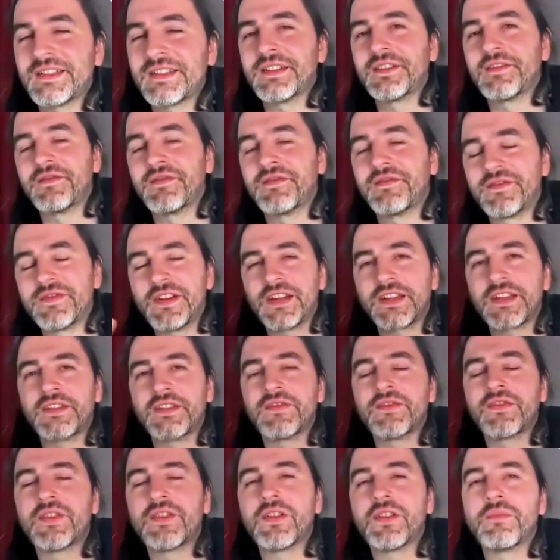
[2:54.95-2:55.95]
kind of drag
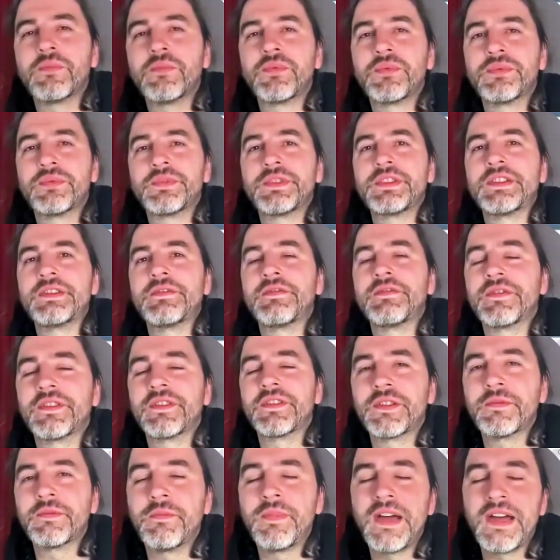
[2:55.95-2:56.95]
and drop
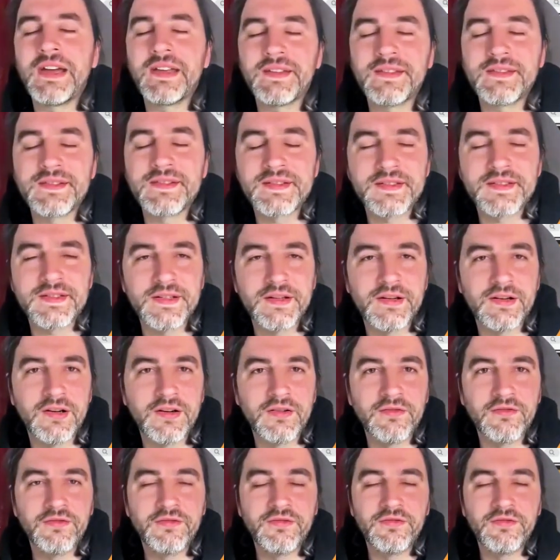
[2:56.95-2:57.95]
different paths
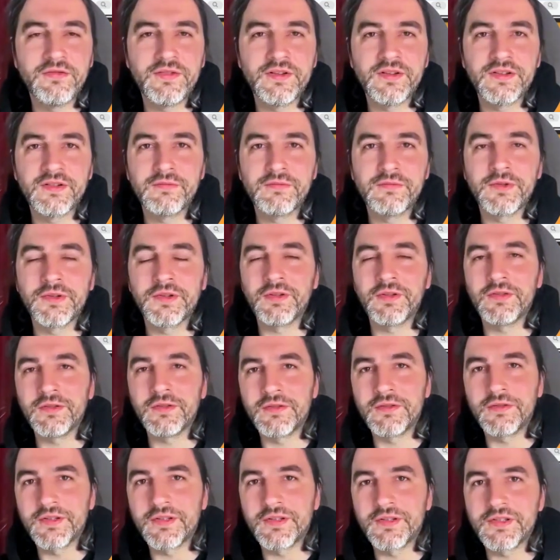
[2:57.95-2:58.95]
of what your
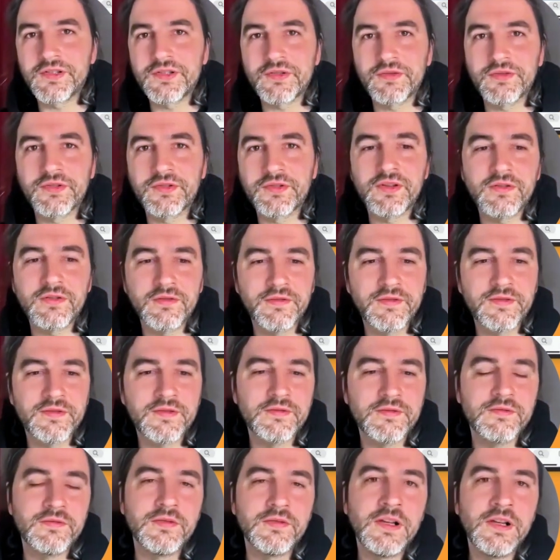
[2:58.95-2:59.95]
learner should go
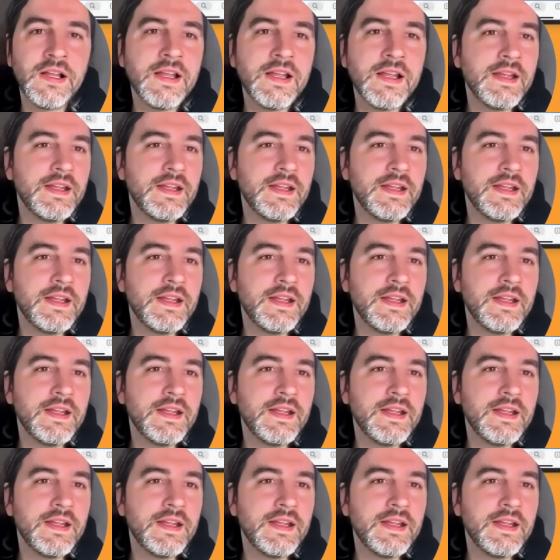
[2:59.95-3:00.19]
through.